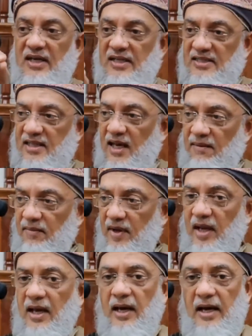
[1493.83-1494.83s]
in Islam
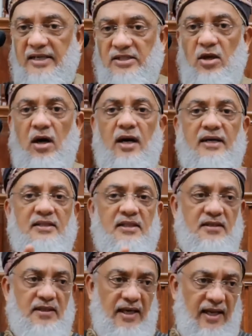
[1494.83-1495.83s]
as long as
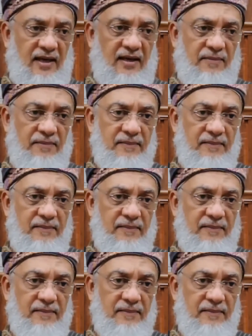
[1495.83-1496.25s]
it is halal.